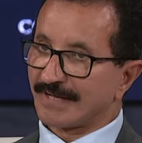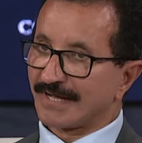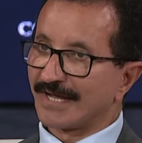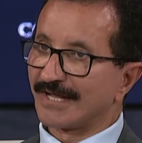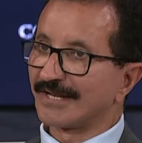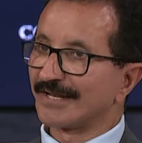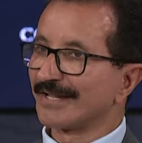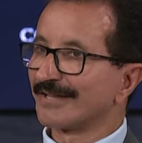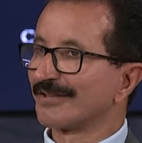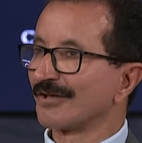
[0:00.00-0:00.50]

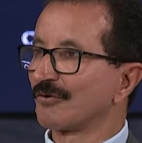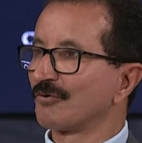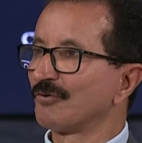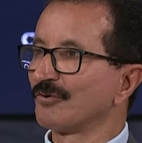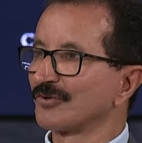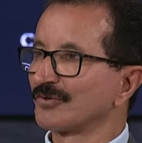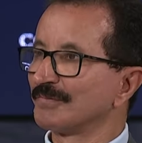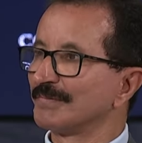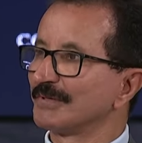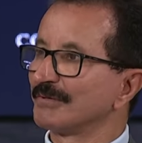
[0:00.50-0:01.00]
and at a
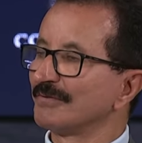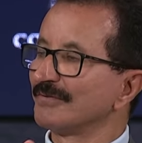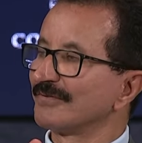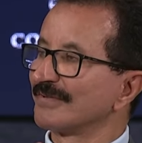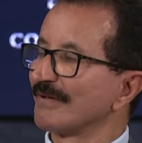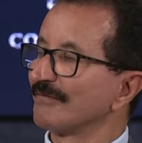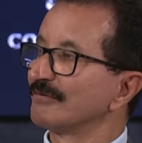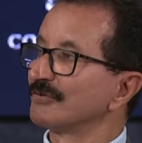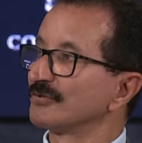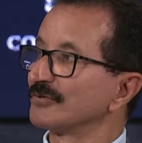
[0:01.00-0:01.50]
cost between
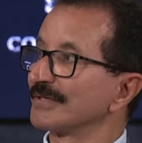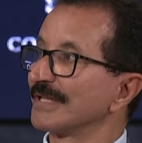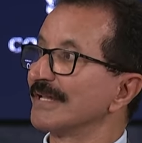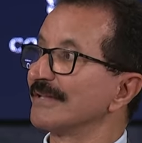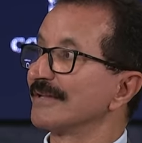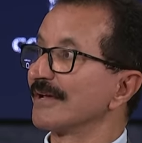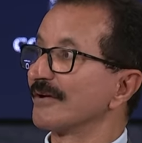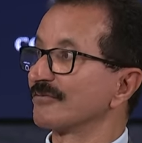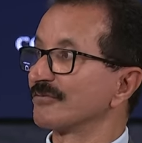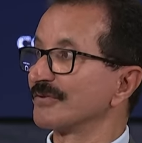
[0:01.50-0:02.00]
$7,000 to
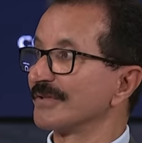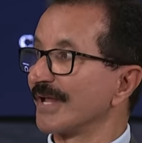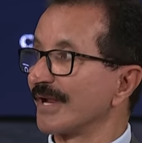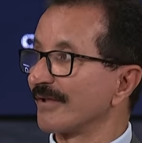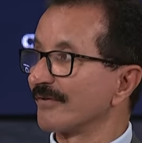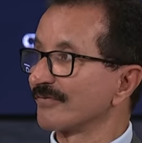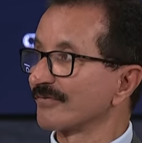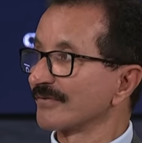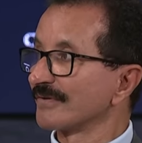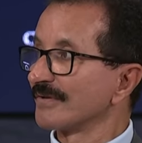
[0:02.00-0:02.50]
$10,000.